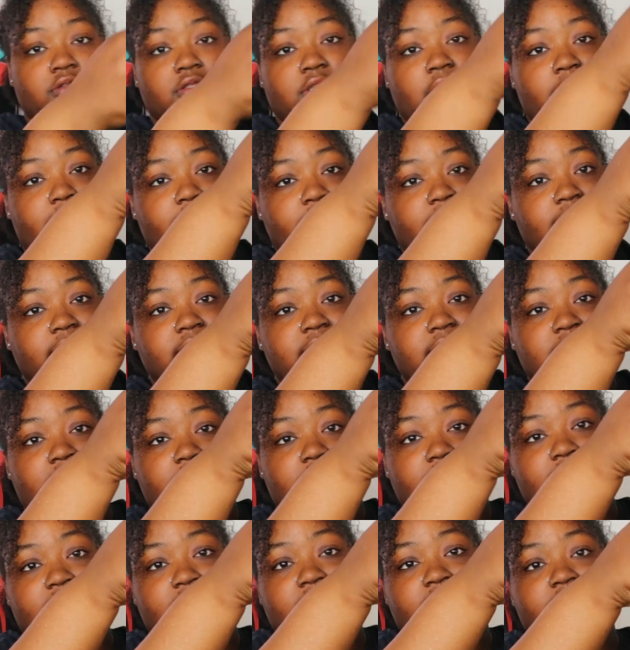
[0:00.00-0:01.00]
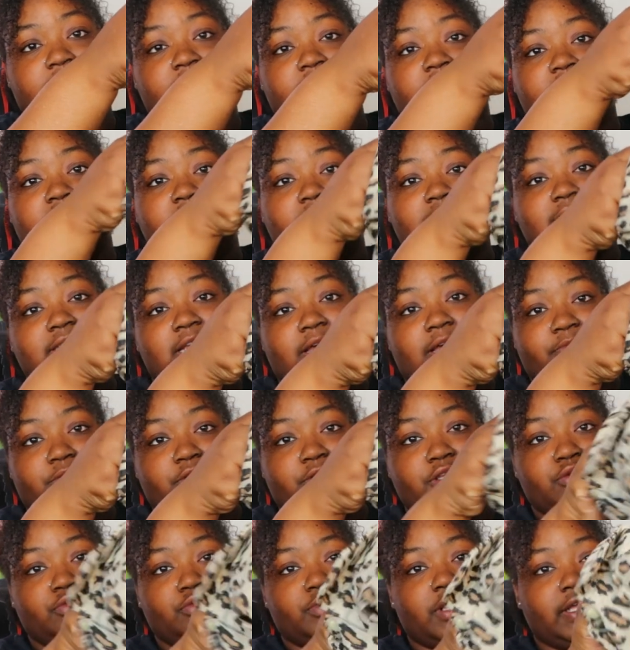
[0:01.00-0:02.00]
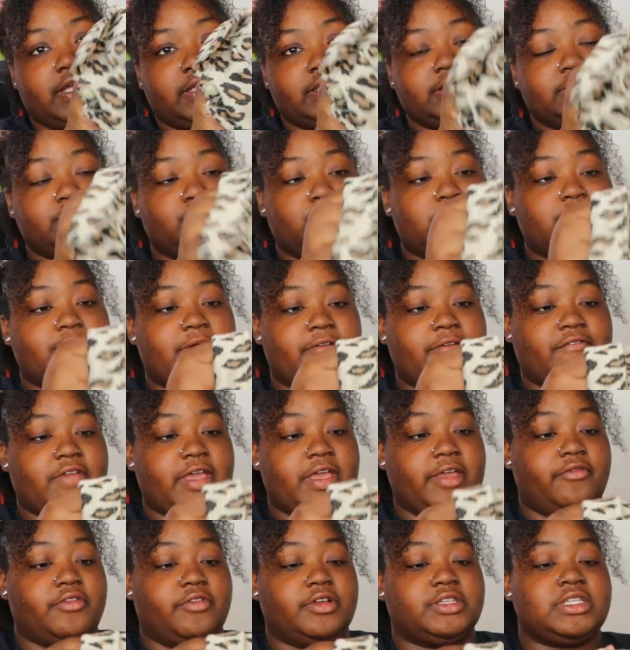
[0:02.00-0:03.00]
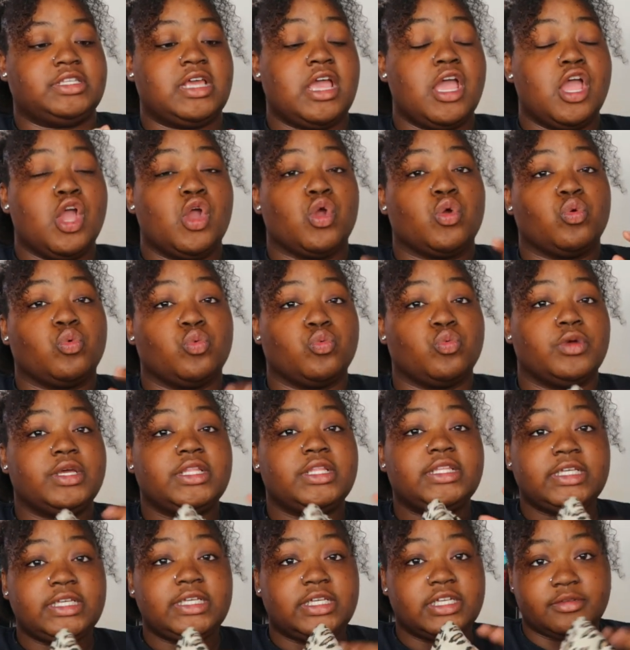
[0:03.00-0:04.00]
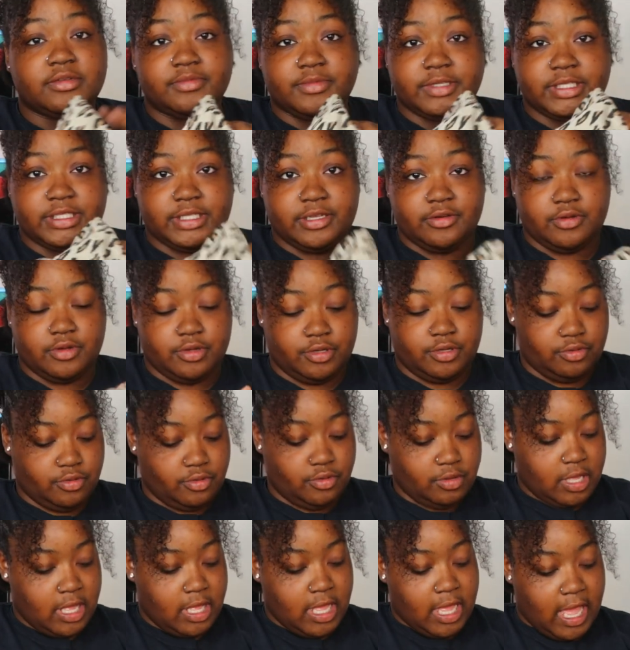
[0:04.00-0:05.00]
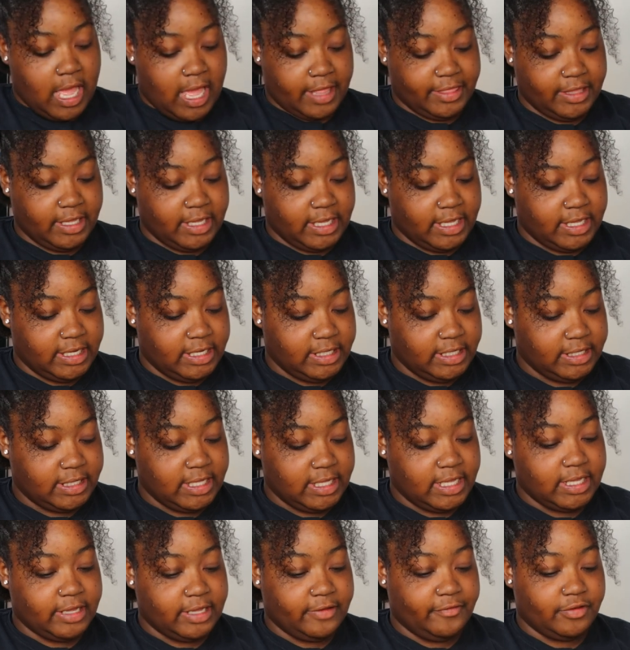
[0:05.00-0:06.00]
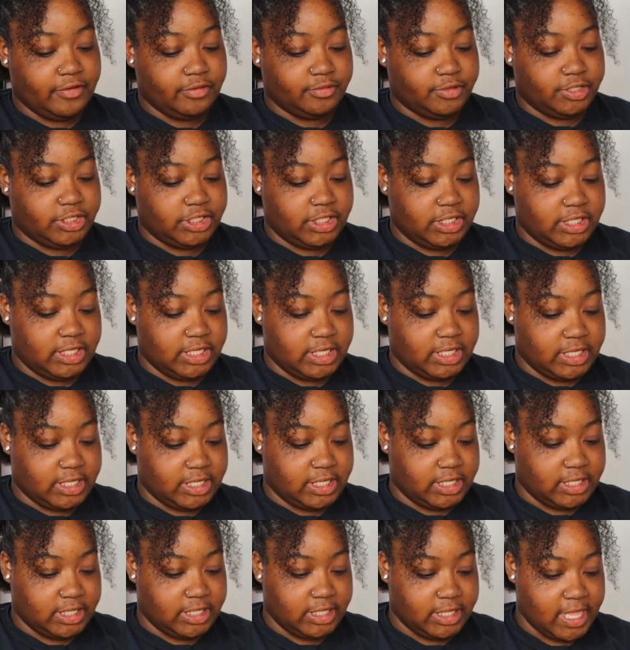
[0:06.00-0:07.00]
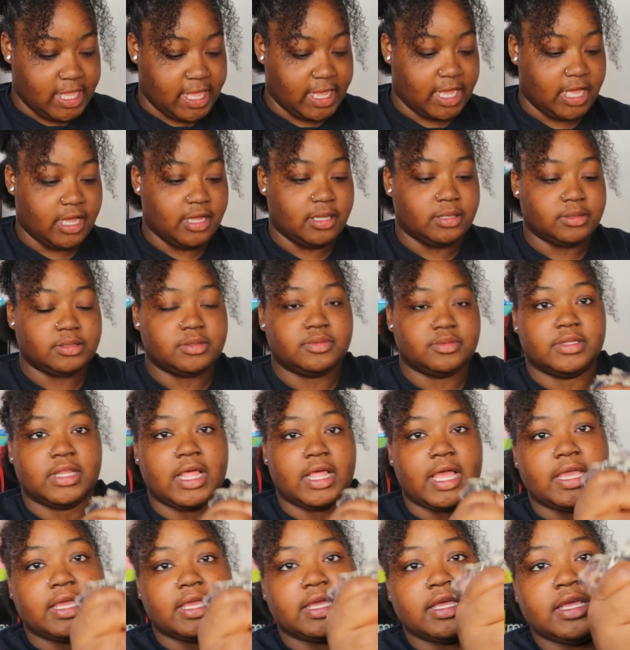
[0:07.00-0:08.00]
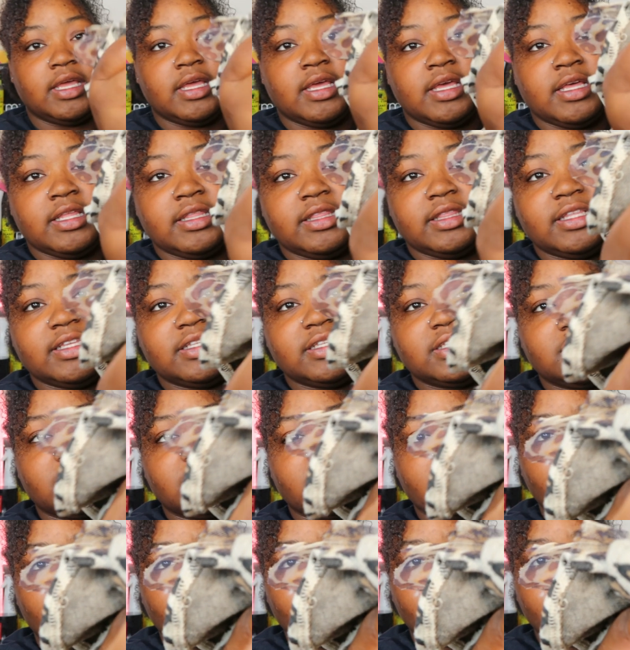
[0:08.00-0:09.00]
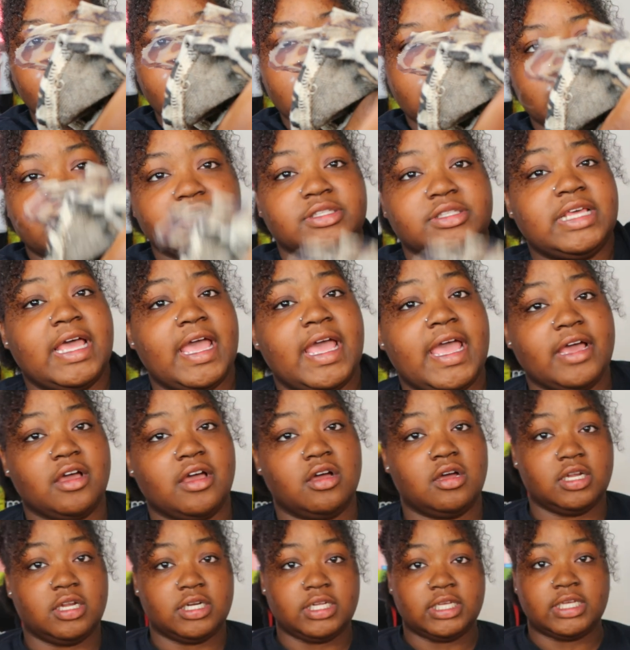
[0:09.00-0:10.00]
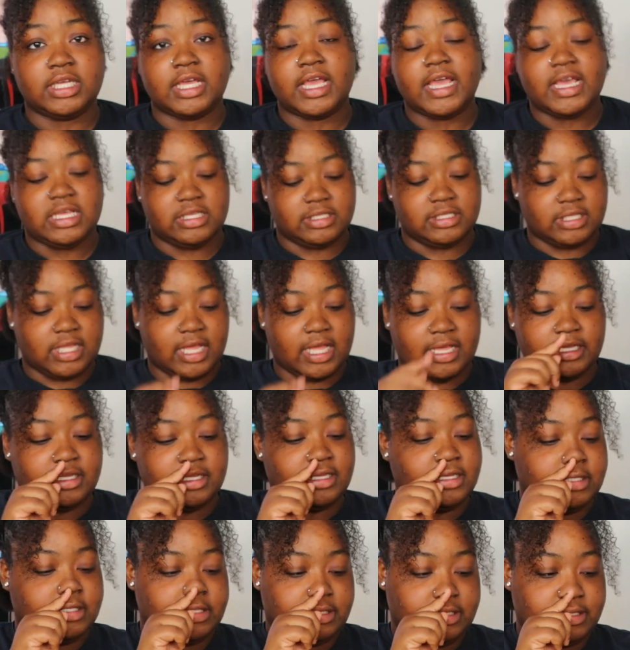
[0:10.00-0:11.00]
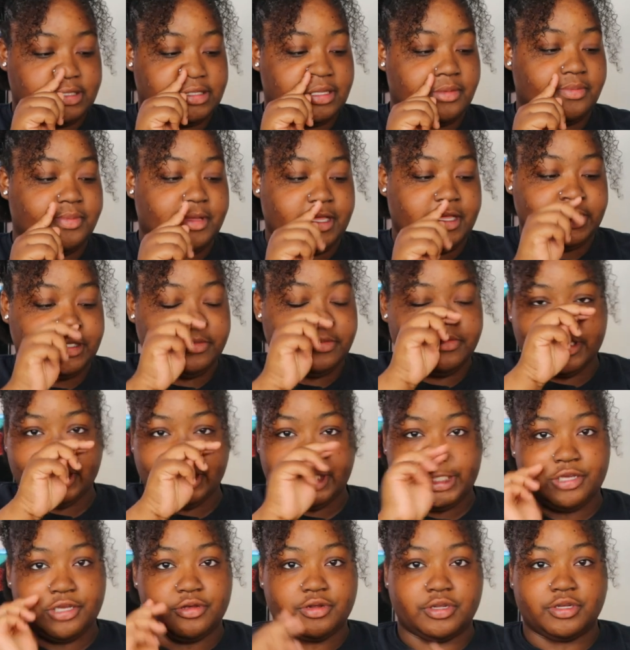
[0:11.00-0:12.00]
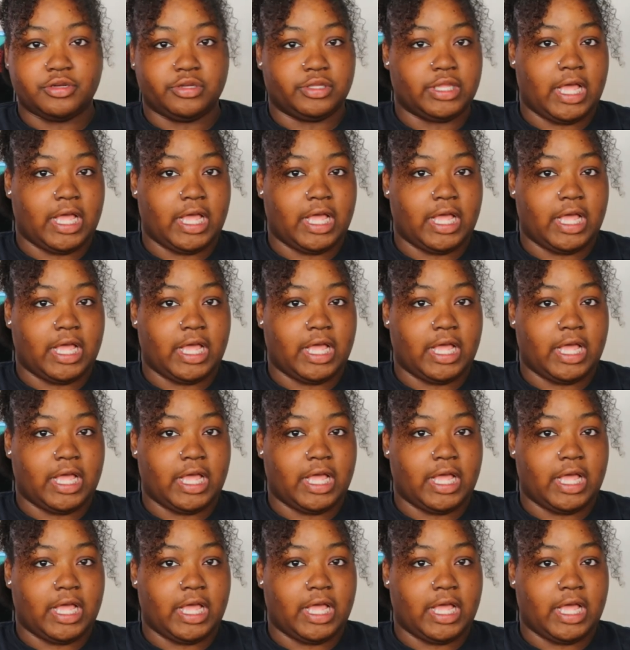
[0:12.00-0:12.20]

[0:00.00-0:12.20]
Like it's like that type of cute, like one of my favorites. Really good material. I think anything from Shein that comes with like this little yellow tag on it has like it's the best material.